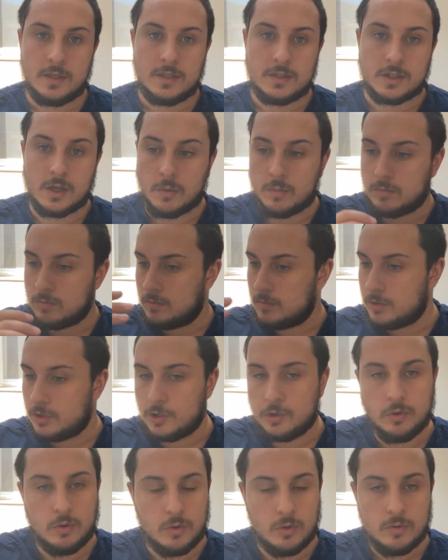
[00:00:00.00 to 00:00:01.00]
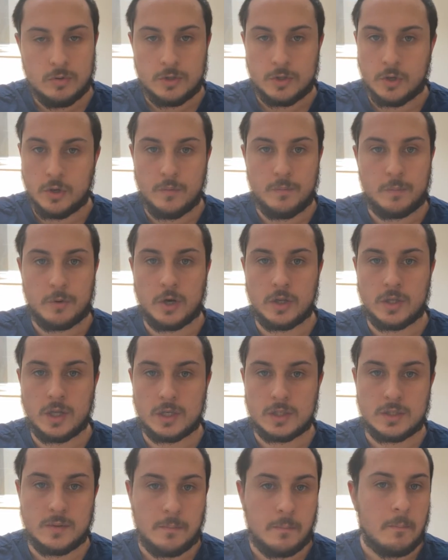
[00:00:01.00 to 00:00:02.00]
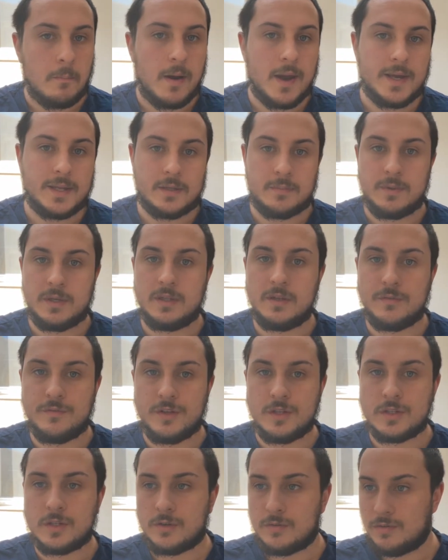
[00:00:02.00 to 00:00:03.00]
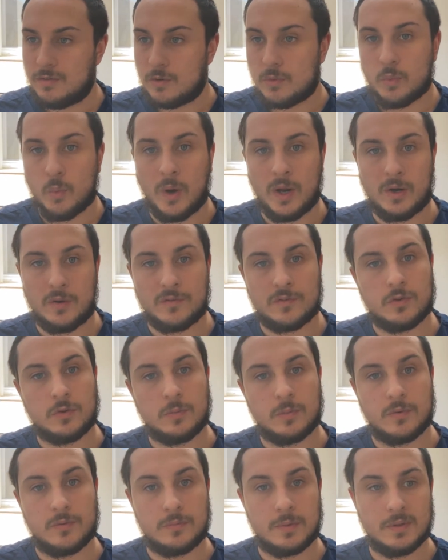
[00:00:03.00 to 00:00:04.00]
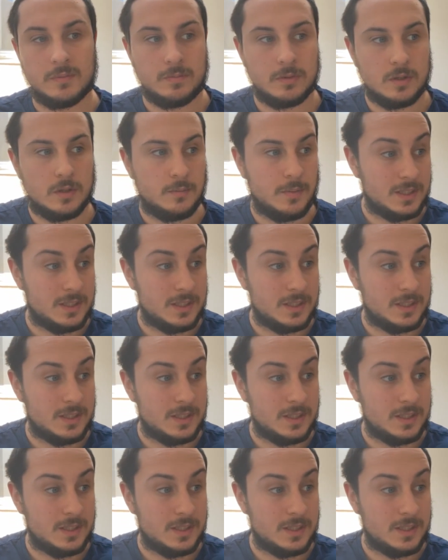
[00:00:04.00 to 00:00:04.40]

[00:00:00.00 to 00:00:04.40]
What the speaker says: So your product might be the winner for one of group of people,